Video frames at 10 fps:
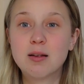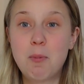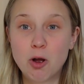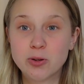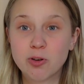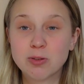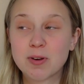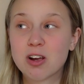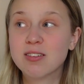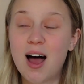bottles,
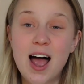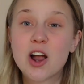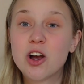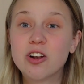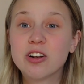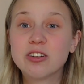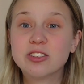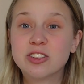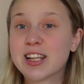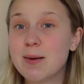because I couldn't
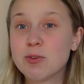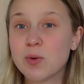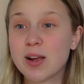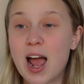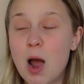just keep doing it.